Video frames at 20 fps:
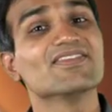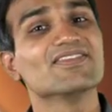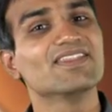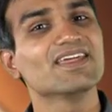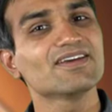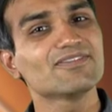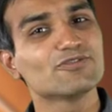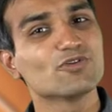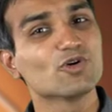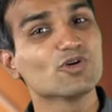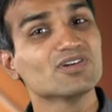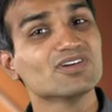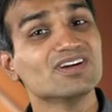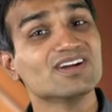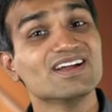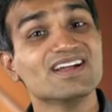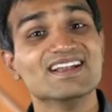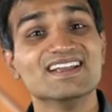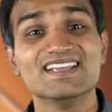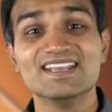Therefore,
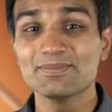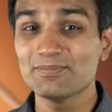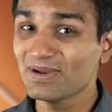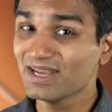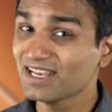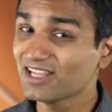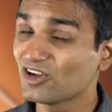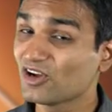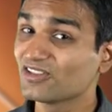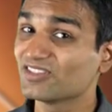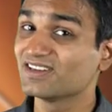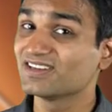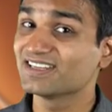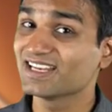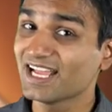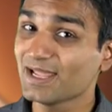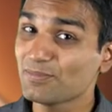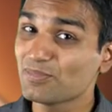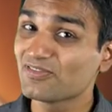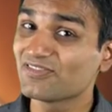depending on the
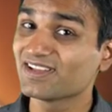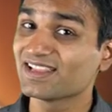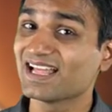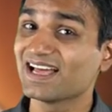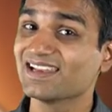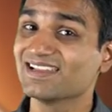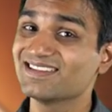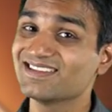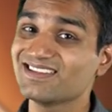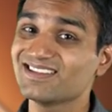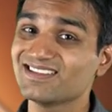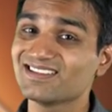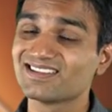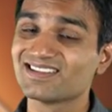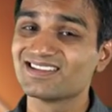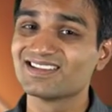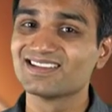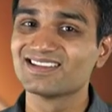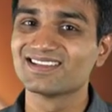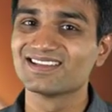type of analysis,
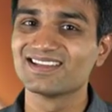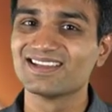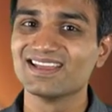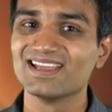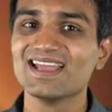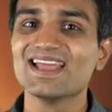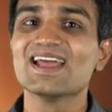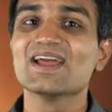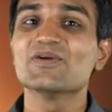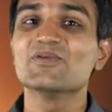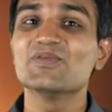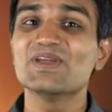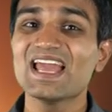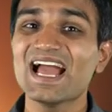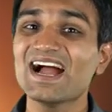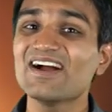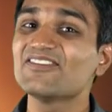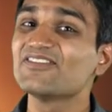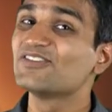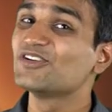we
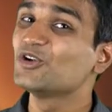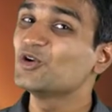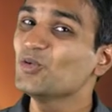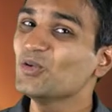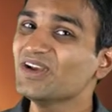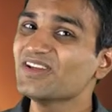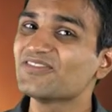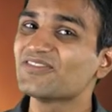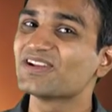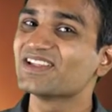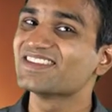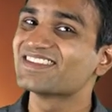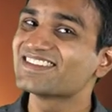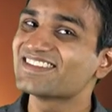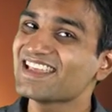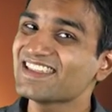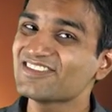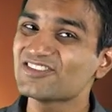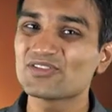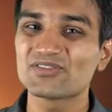have two different
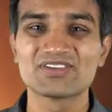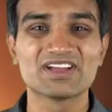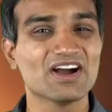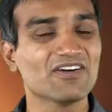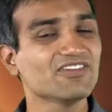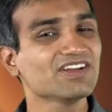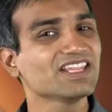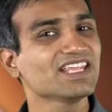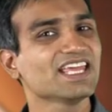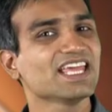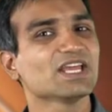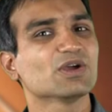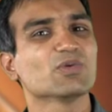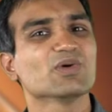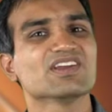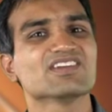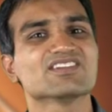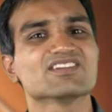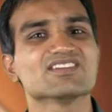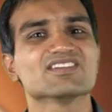sets of governing
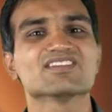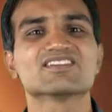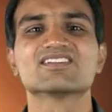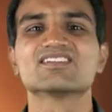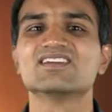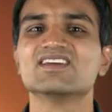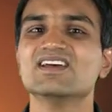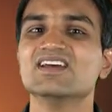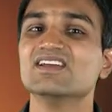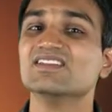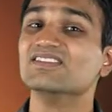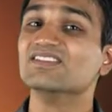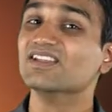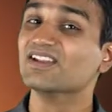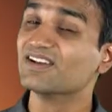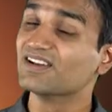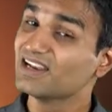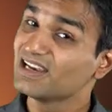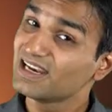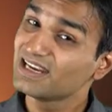equations, the
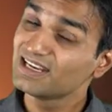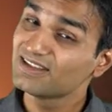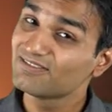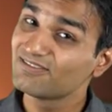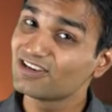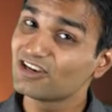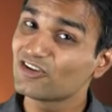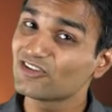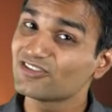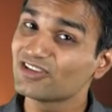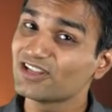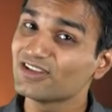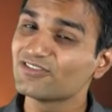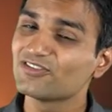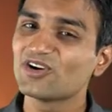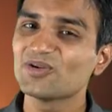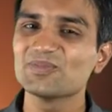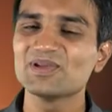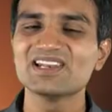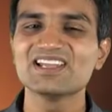relative velocity
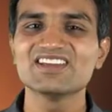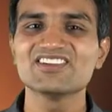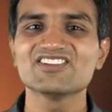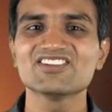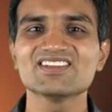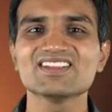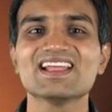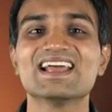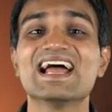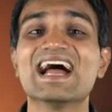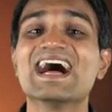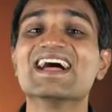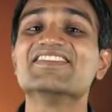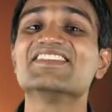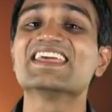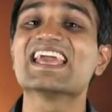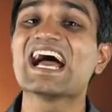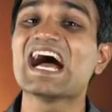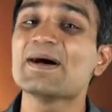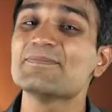formulation and
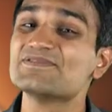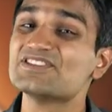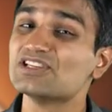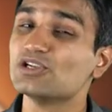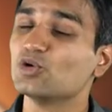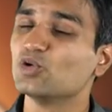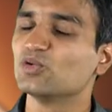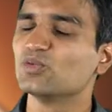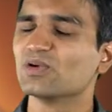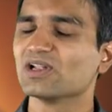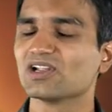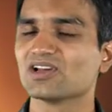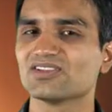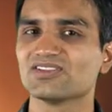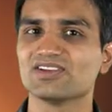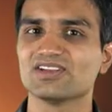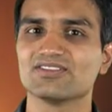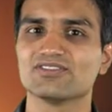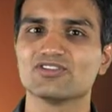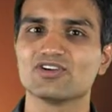the absolute
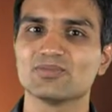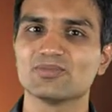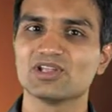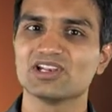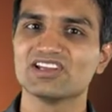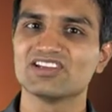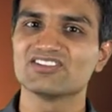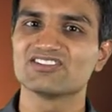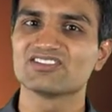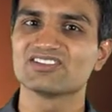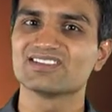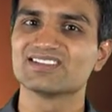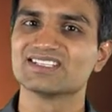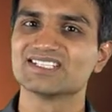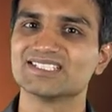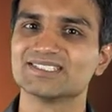velocity formulation.